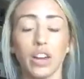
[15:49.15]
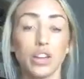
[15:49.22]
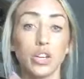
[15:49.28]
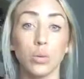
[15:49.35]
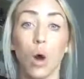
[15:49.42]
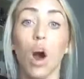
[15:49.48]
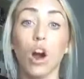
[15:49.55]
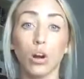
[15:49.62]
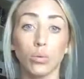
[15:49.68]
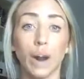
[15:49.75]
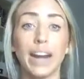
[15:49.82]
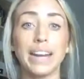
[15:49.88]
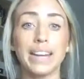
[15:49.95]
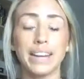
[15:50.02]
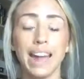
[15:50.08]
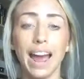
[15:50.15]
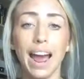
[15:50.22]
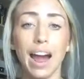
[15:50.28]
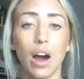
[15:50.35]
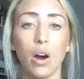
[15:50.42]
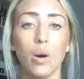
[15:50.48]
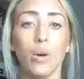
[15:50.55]
You are right
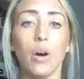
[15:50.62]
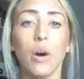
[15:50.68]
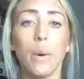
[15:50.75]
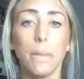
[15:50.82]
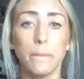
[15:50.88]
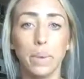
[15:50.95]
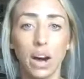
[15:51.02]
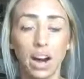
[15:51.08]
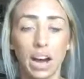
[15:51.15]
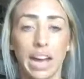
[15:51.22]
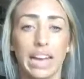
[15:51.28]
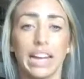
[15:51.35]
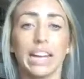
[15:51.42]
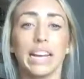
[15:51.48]
now, but